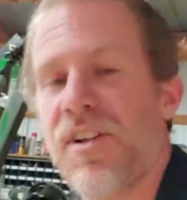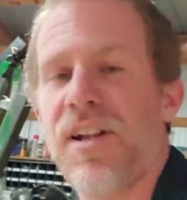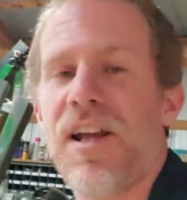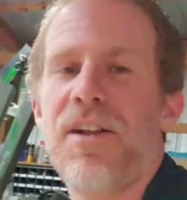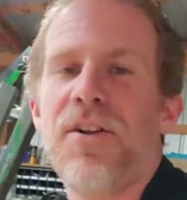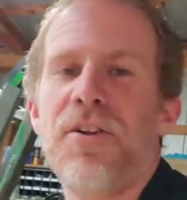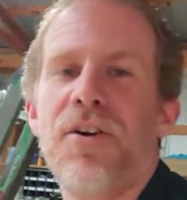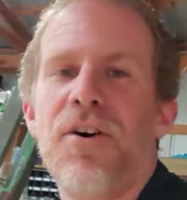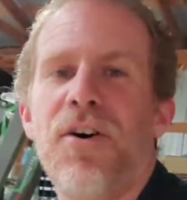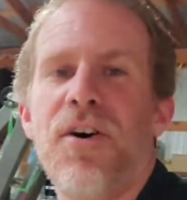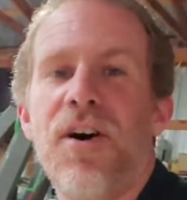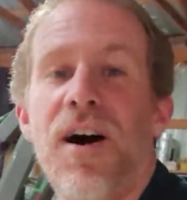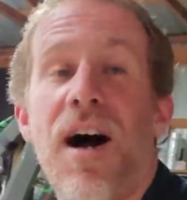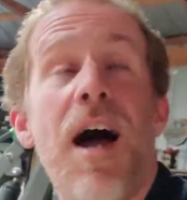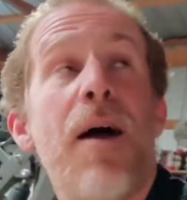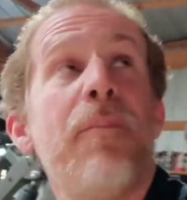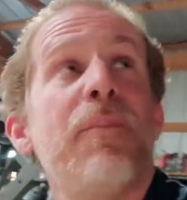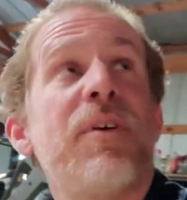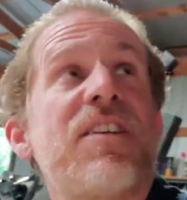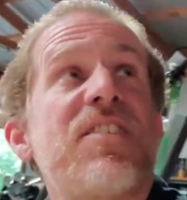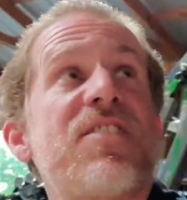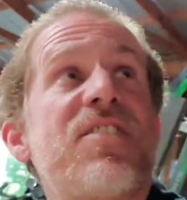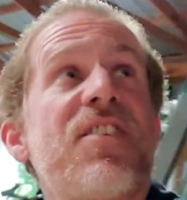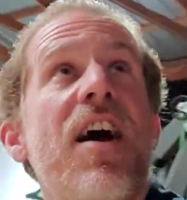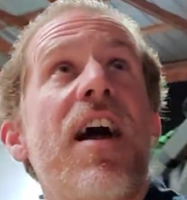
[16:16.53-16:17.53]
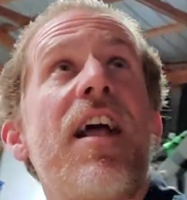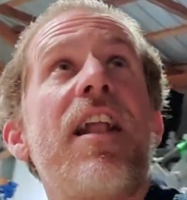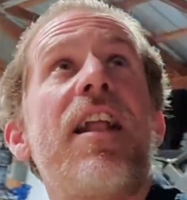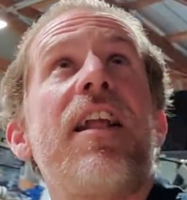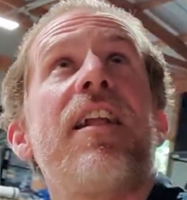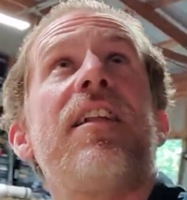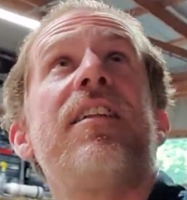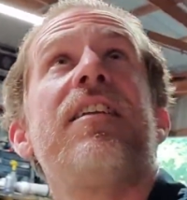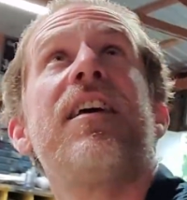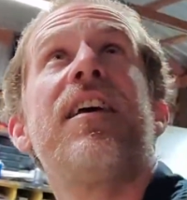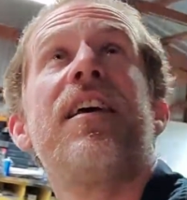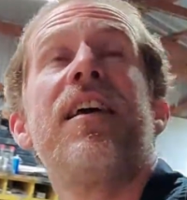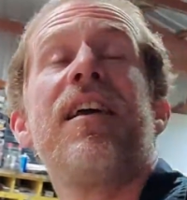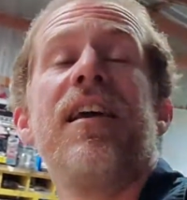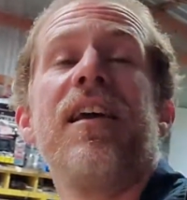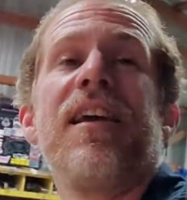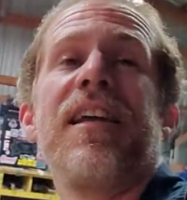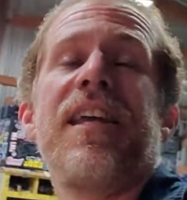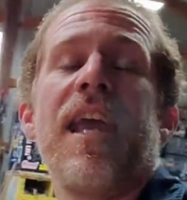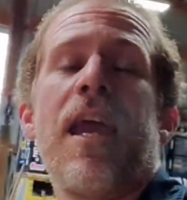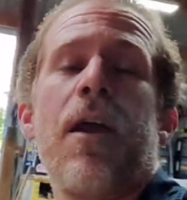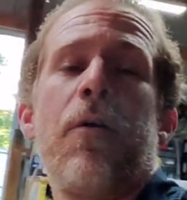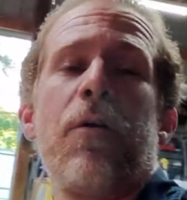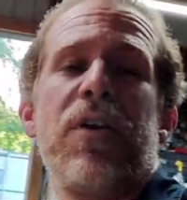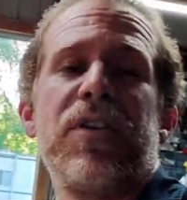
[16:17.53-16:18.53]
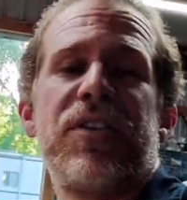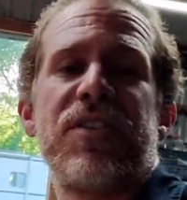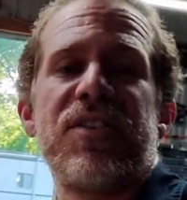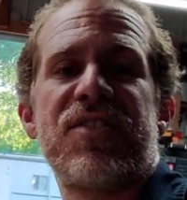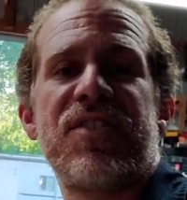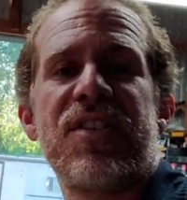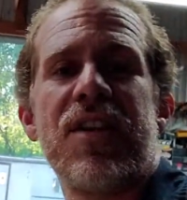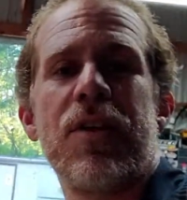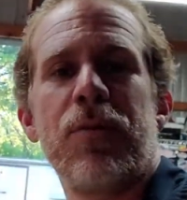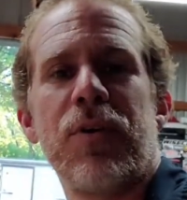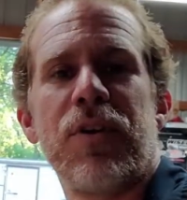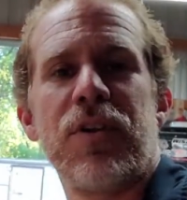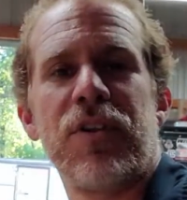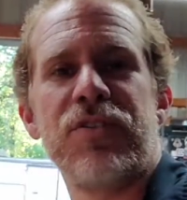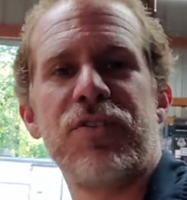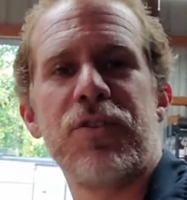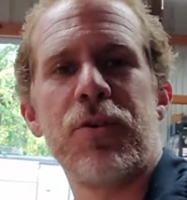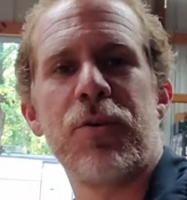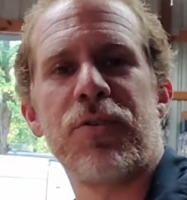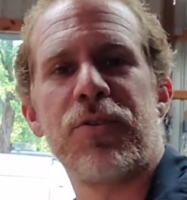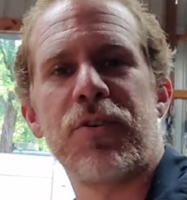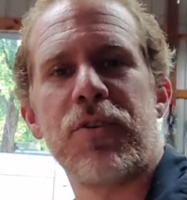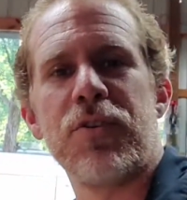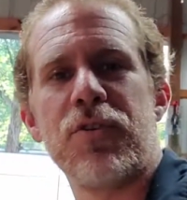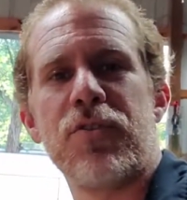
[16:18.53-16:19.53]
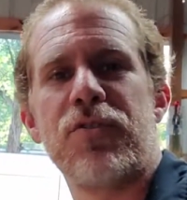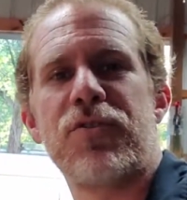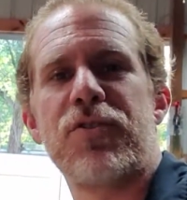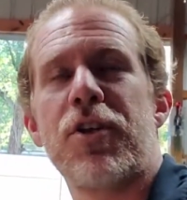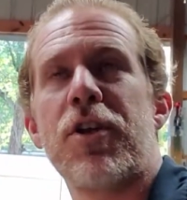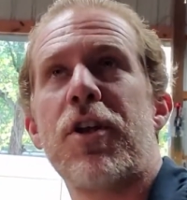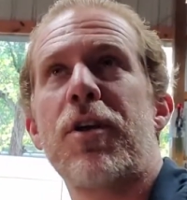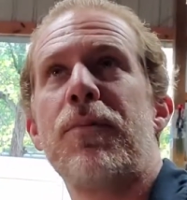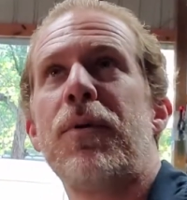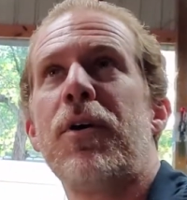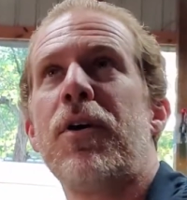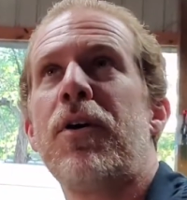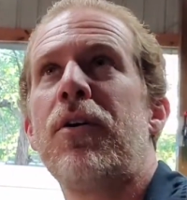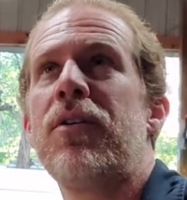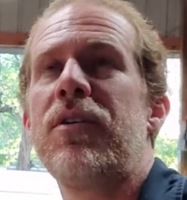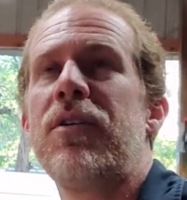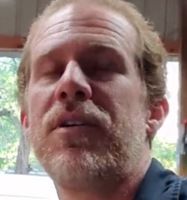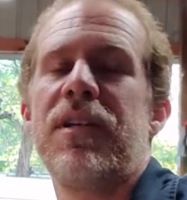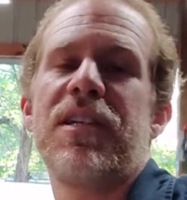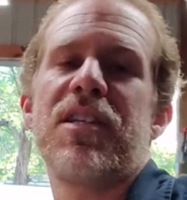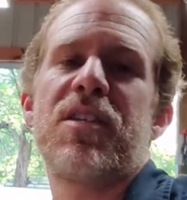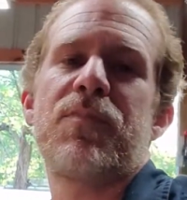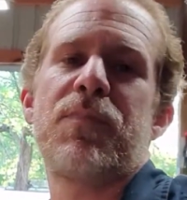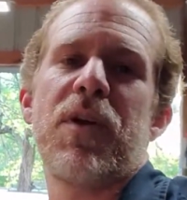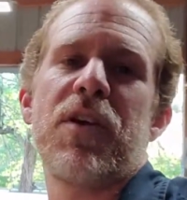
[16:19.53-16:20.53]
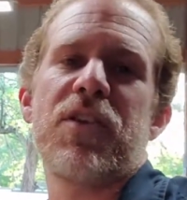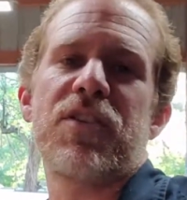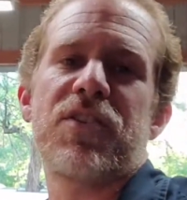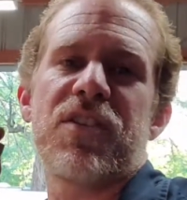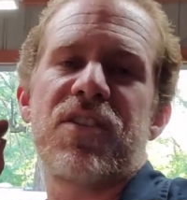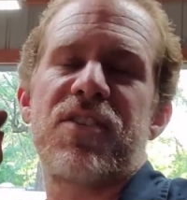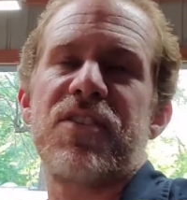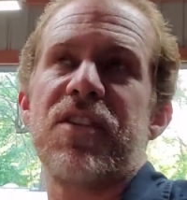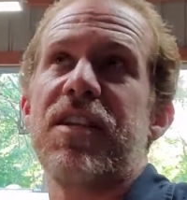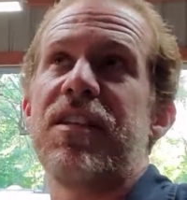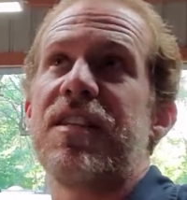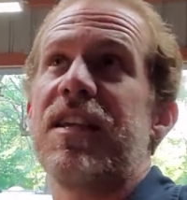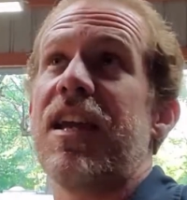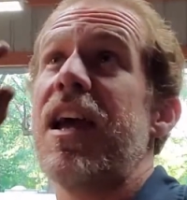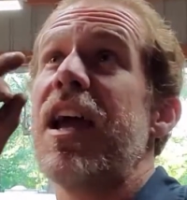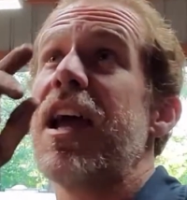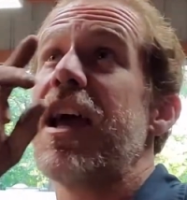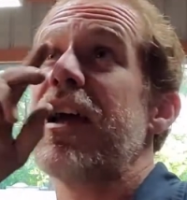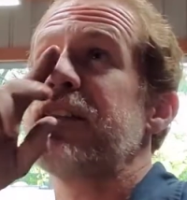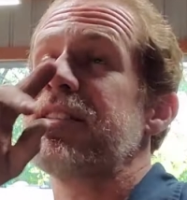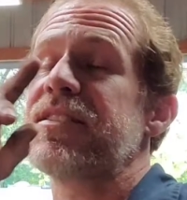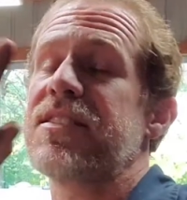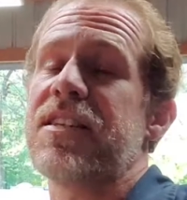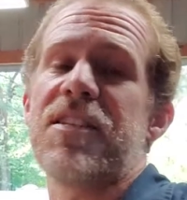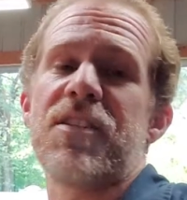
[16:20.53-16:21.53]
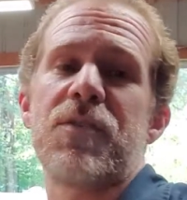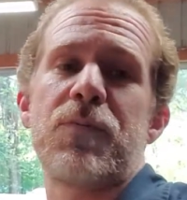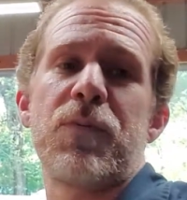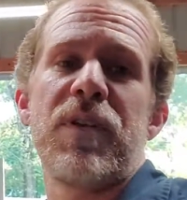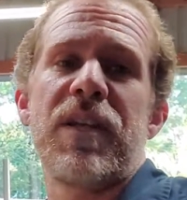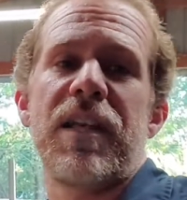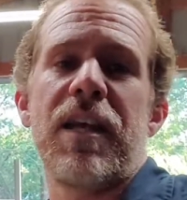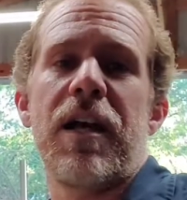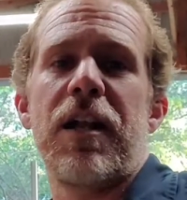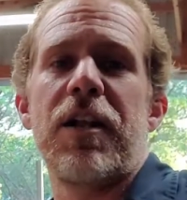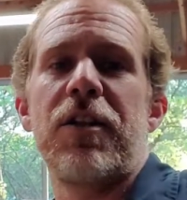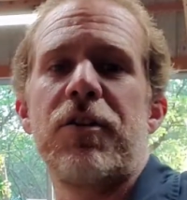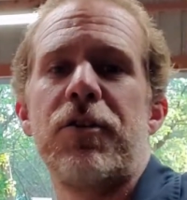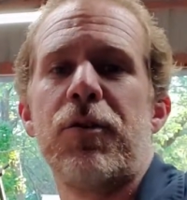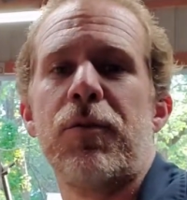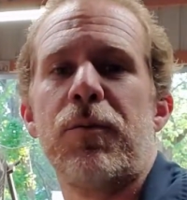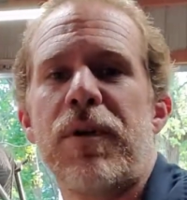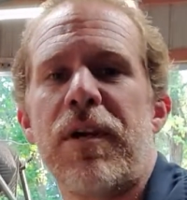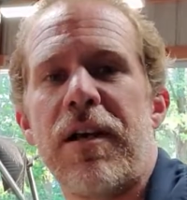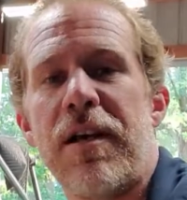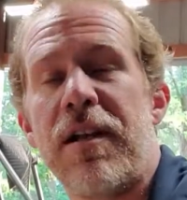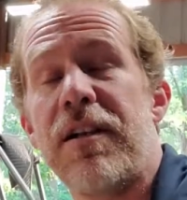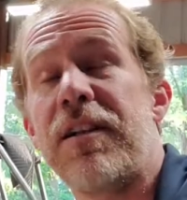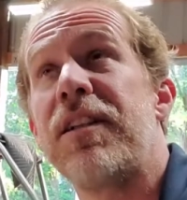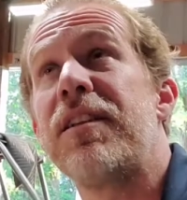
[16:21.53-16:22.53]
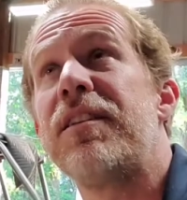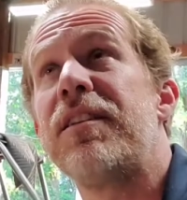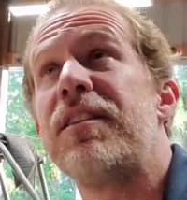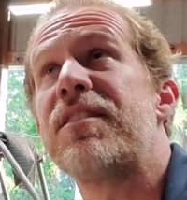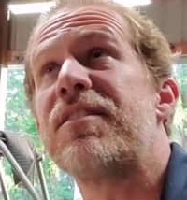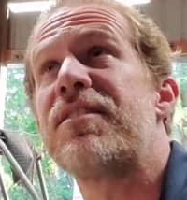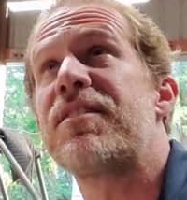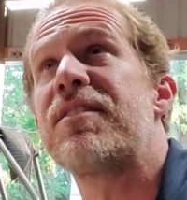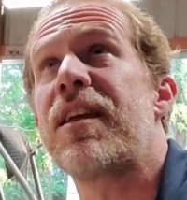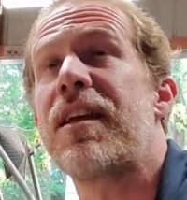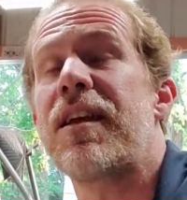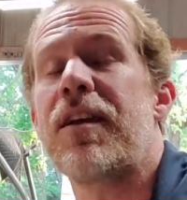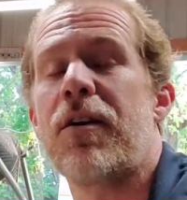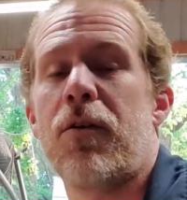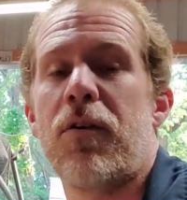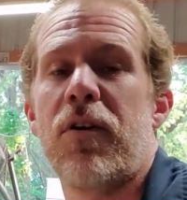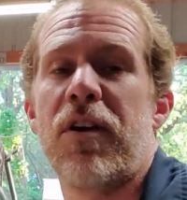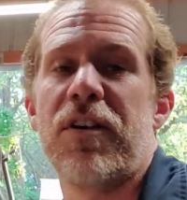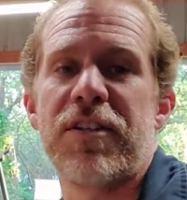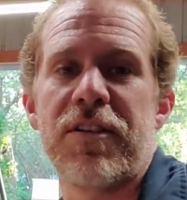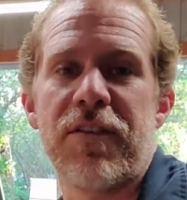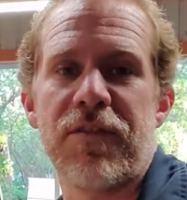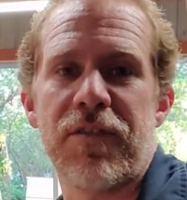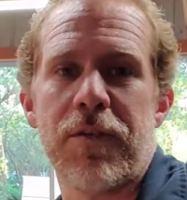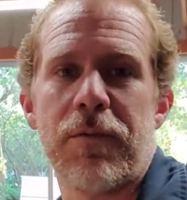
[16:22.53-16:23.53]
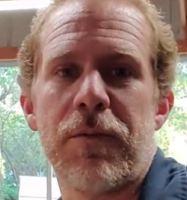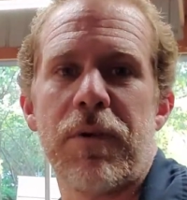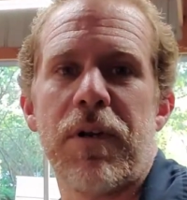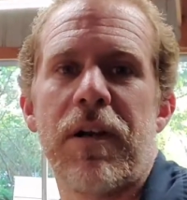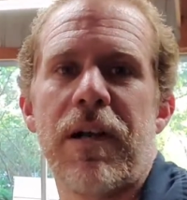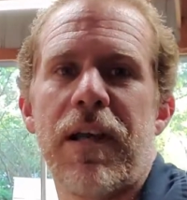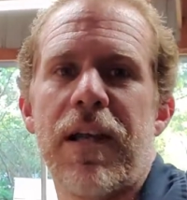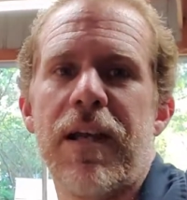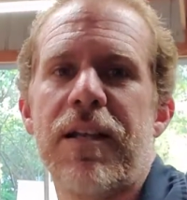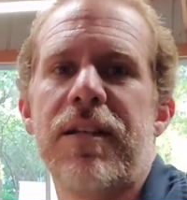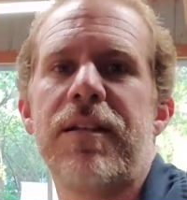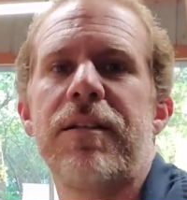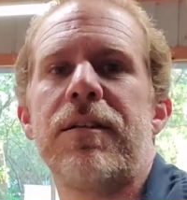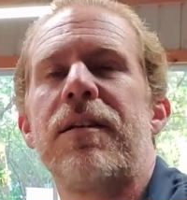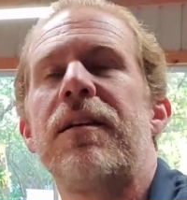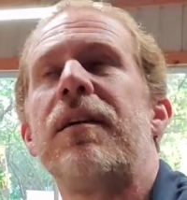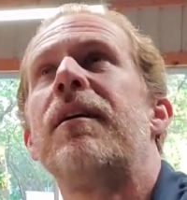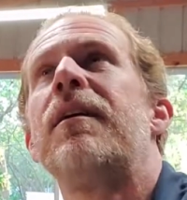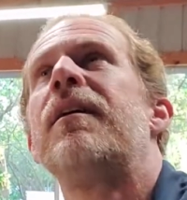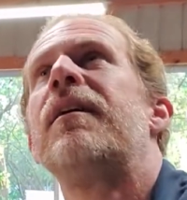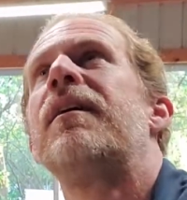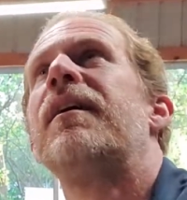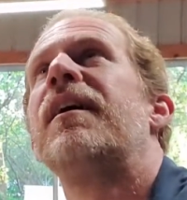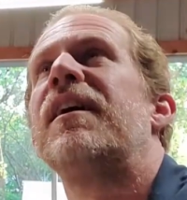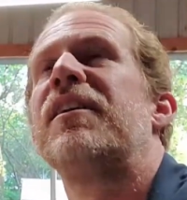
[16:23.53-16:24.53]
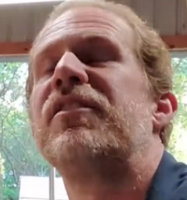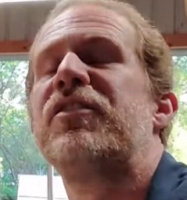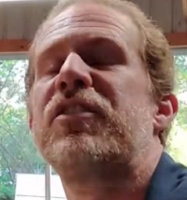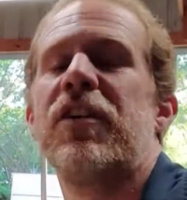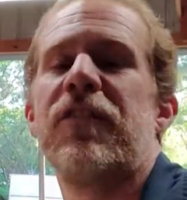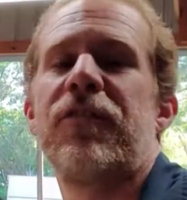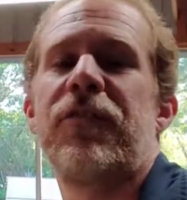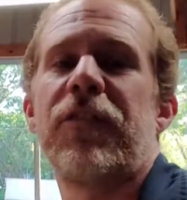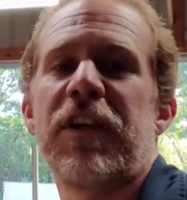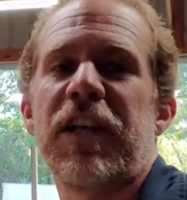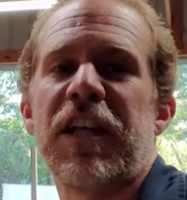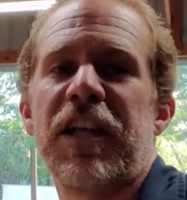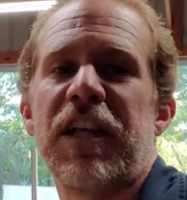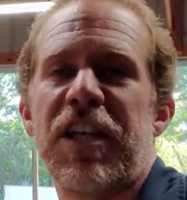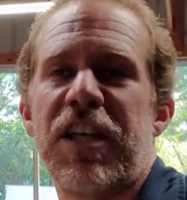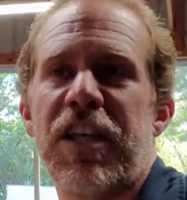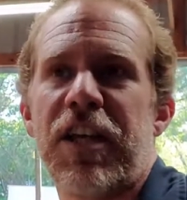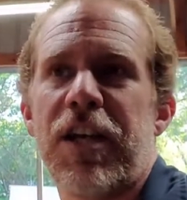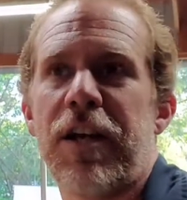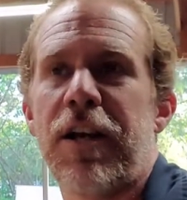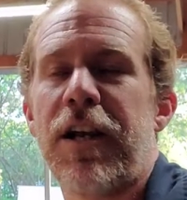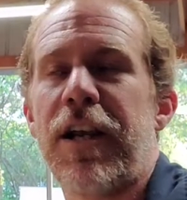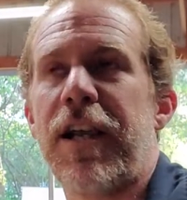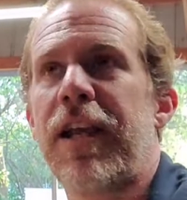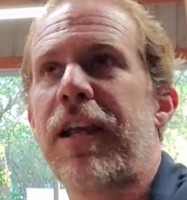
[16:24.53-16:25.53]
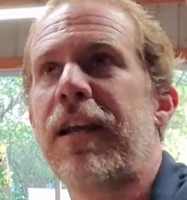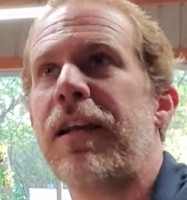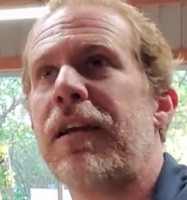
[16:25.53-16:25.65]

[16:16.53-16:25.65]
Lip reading: know I'm excited. Can't wait to see what it'll do with the new turbo, especially since we got a new rear end in this thing, or a different rear end, different gearing.